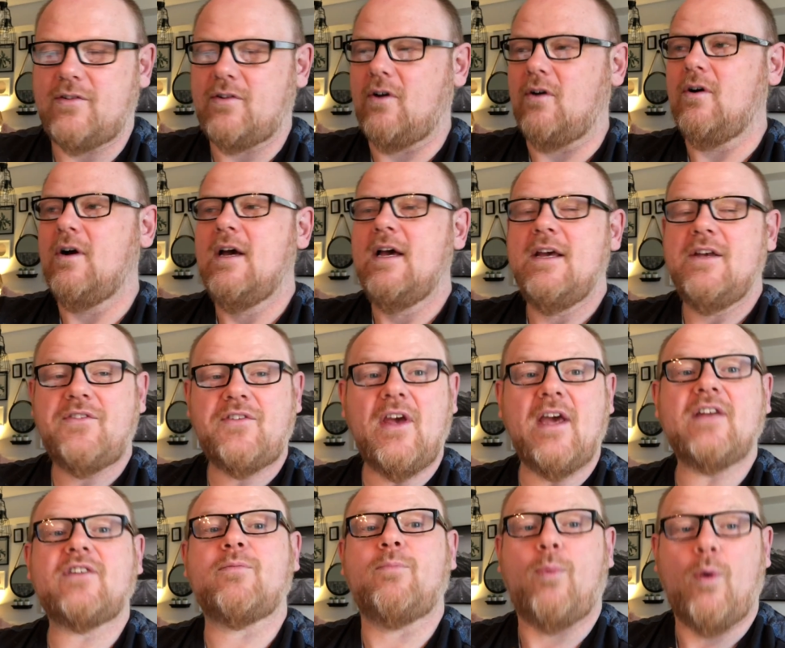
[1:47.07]
So
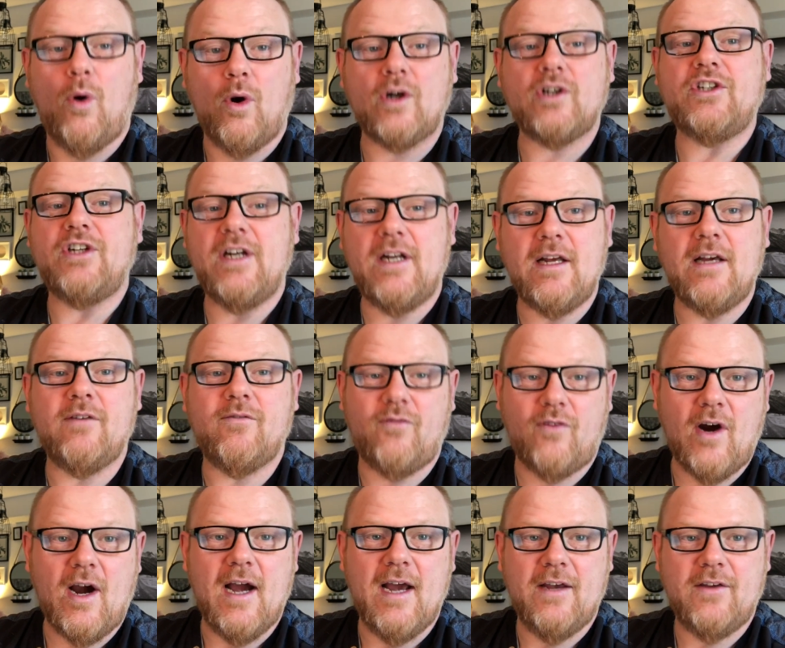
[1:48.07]
say it's portioning
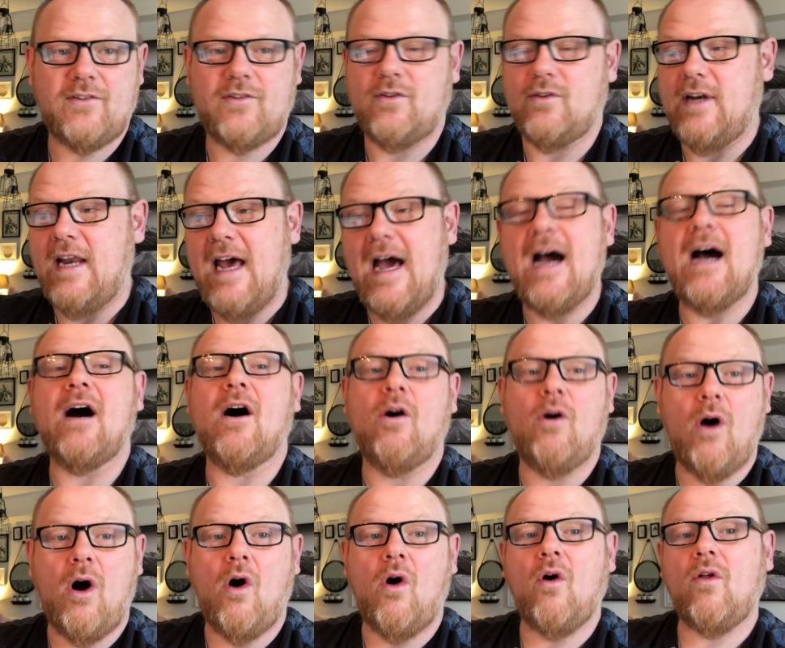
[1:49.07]
fries. So
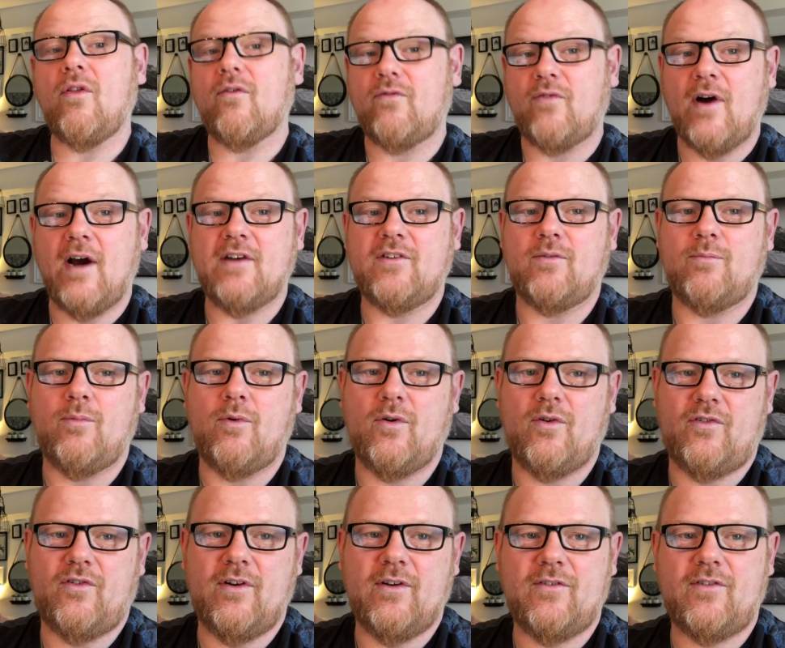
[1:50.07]
now all the fries are
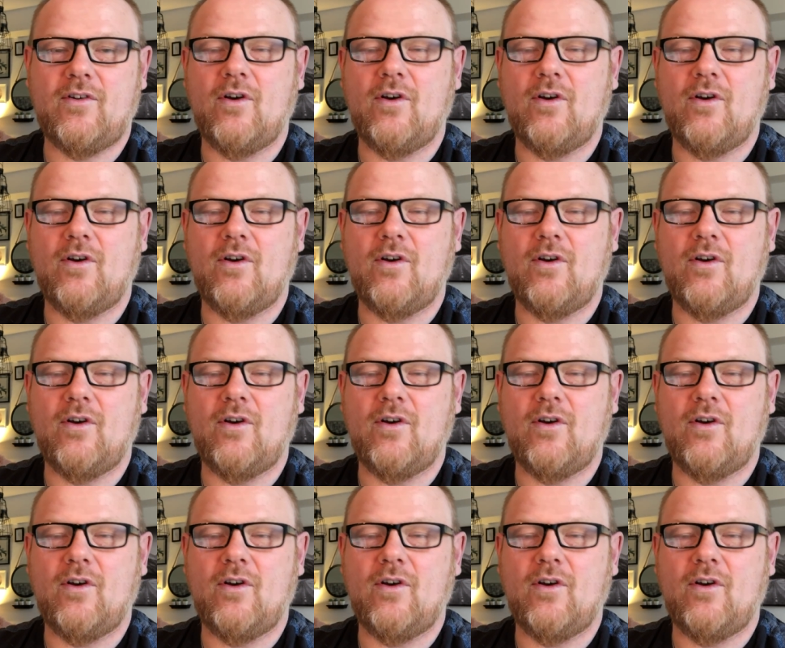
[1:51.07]
portioned.